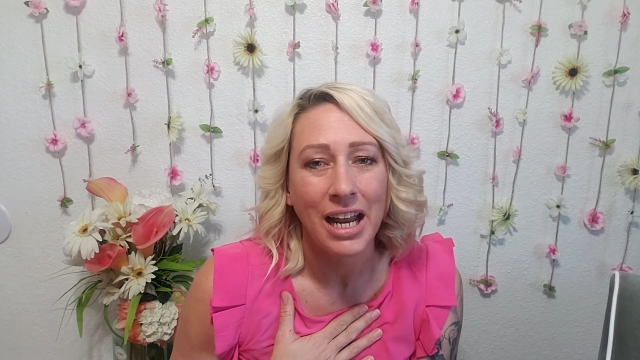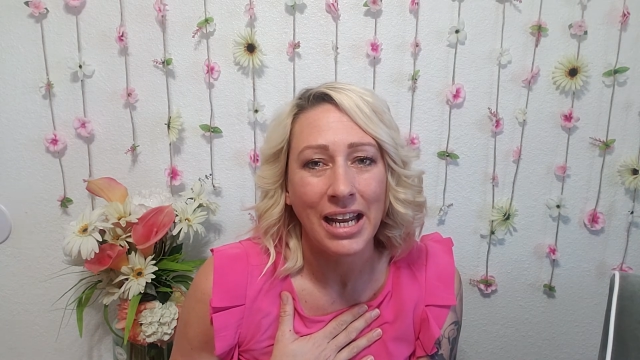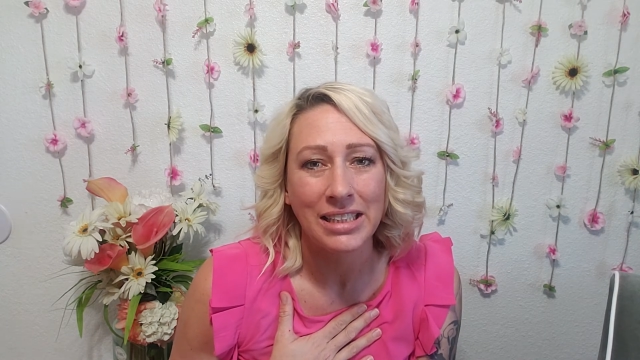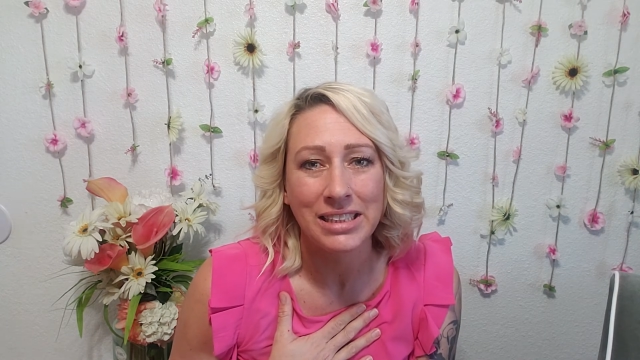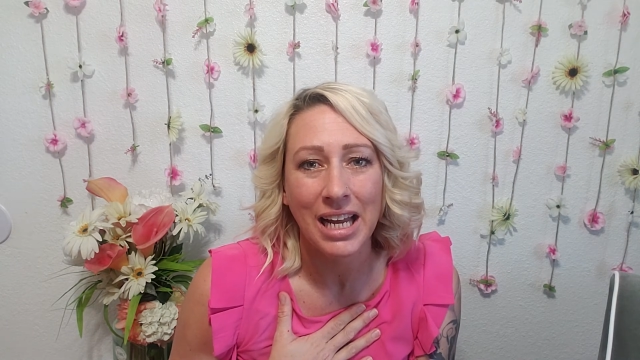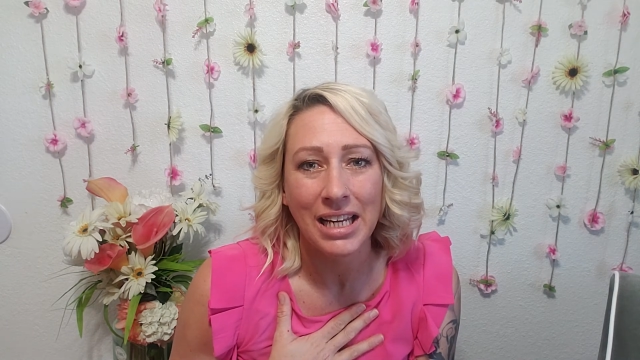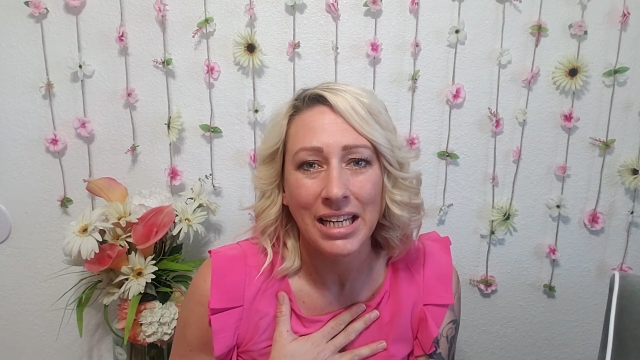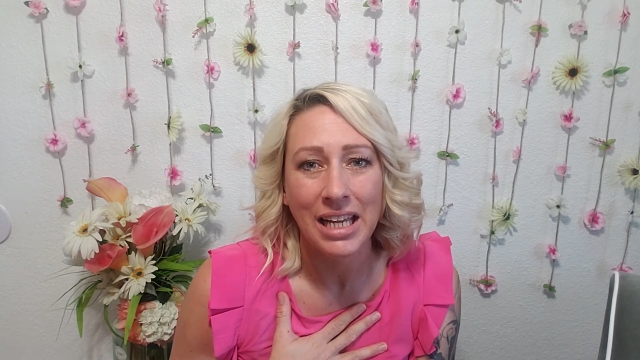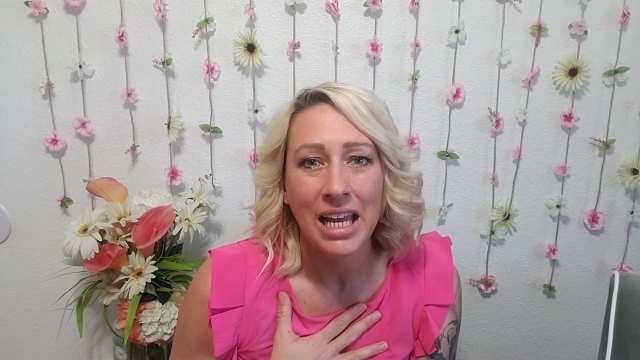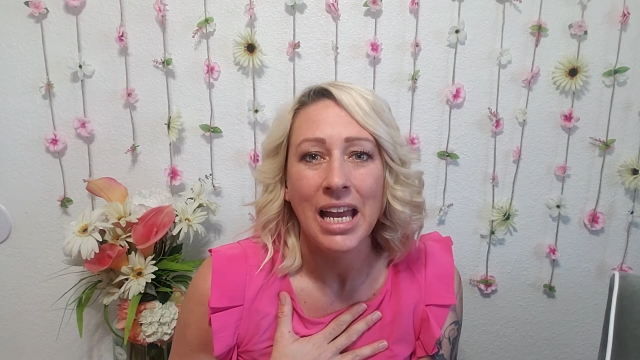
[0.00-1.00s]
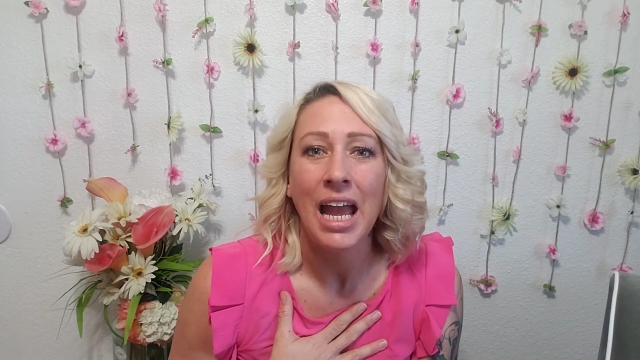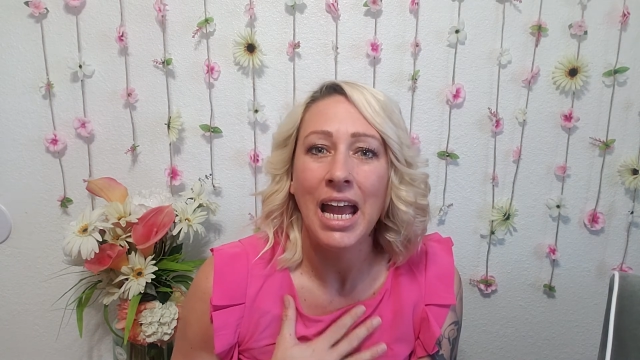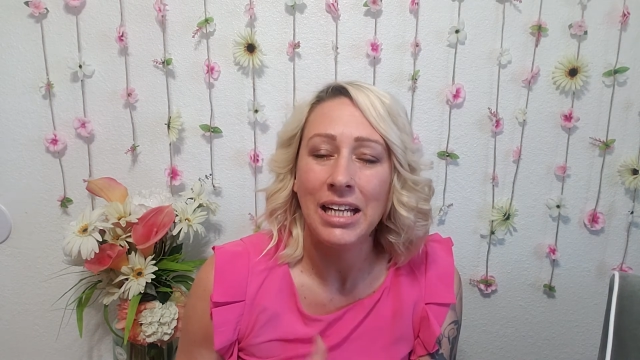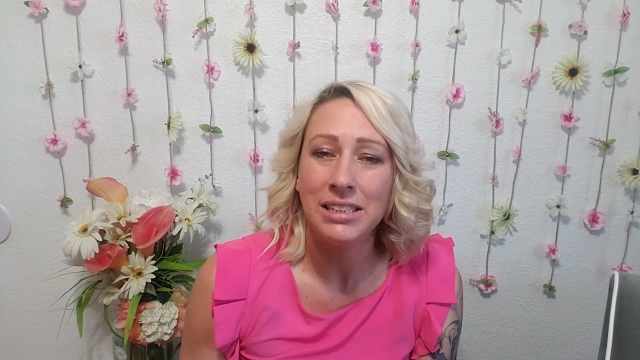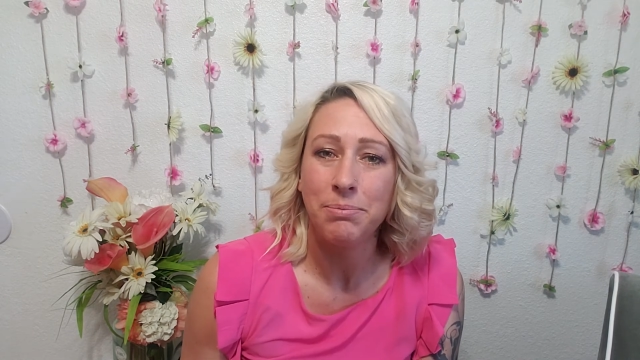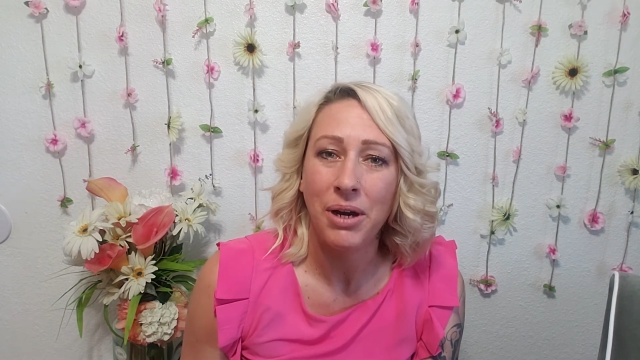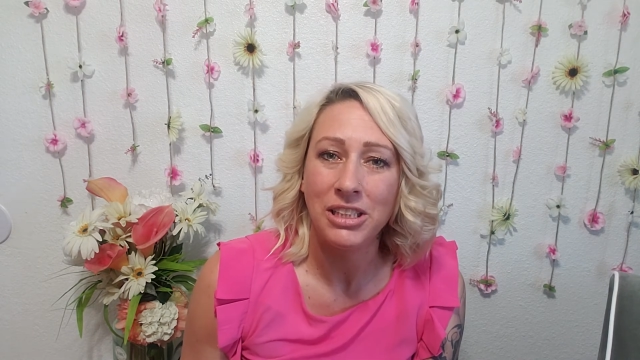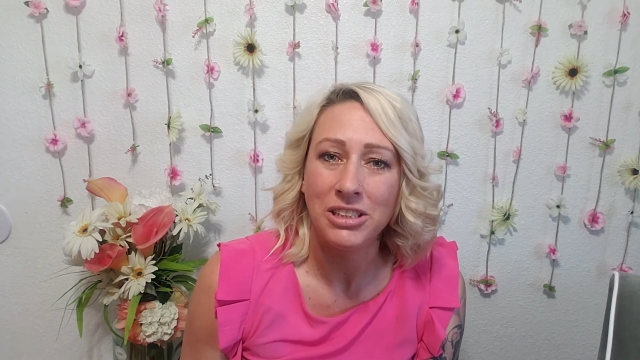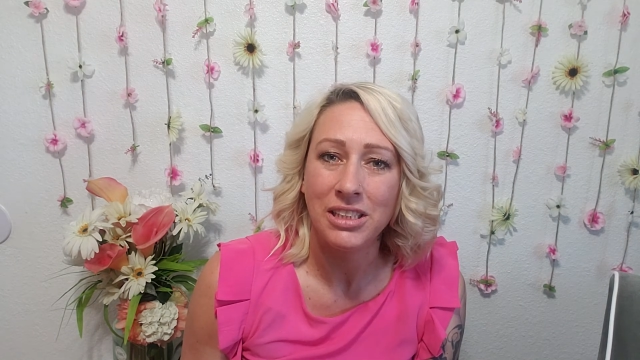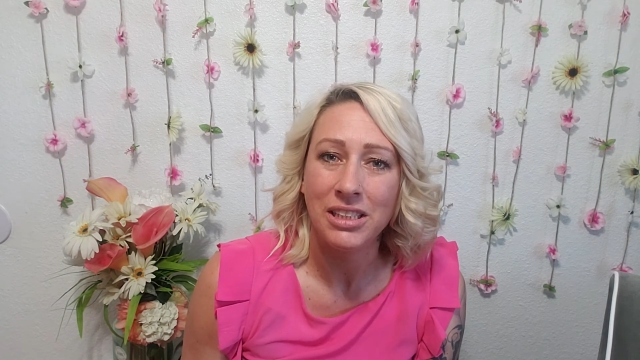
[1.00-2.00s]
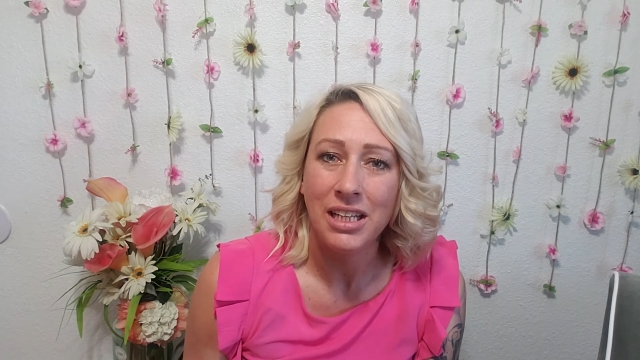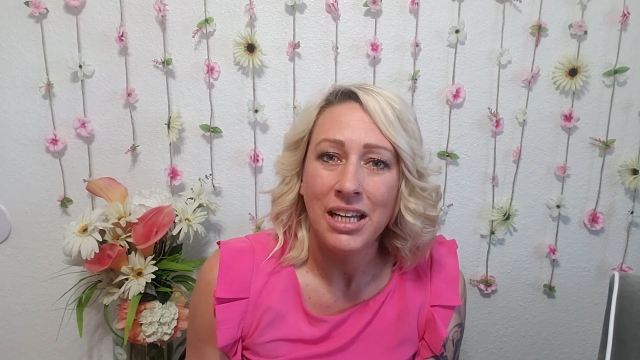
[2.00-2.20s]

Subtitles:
anxiety, and depression.